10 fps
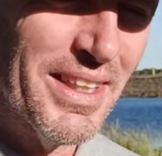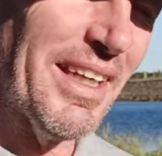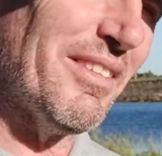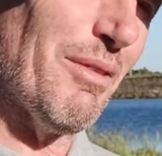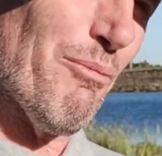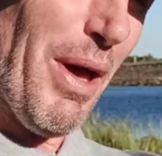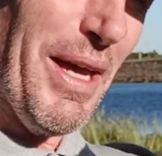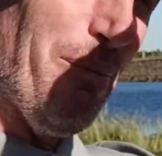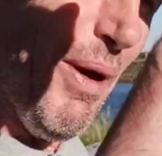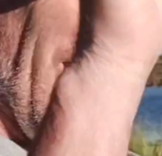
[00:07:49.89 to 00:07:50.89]
get some
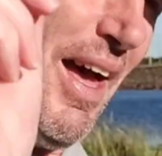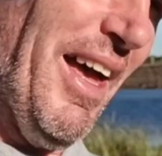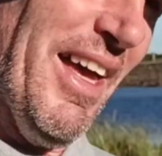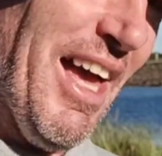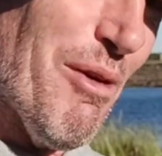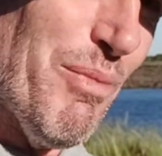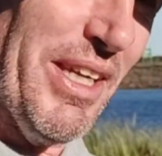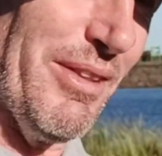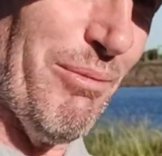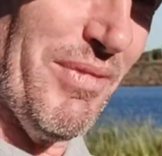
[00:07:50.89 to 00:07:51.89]
paper and
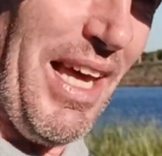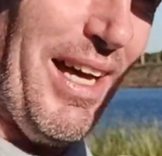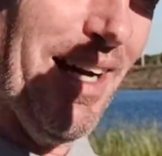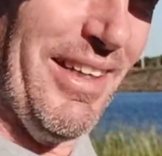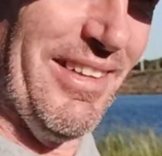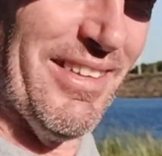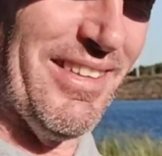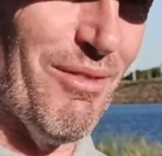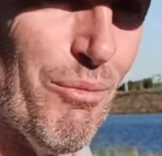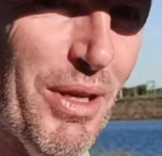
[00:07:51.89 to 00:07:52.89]
make some
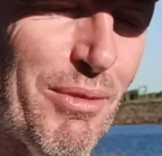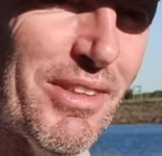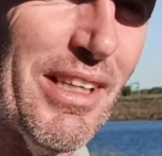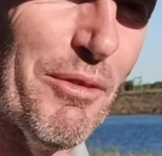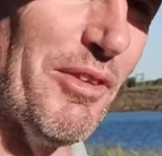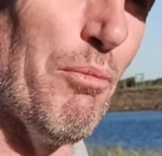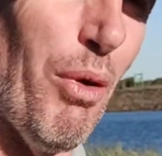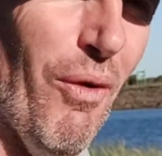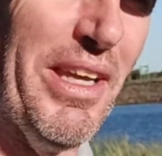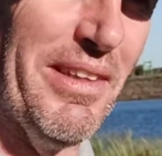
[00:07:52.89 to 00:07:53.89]
targets. Give yourself some
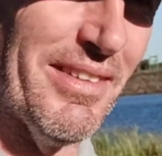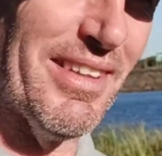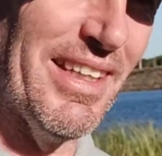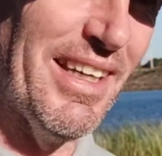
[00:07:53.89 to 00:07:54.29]
points.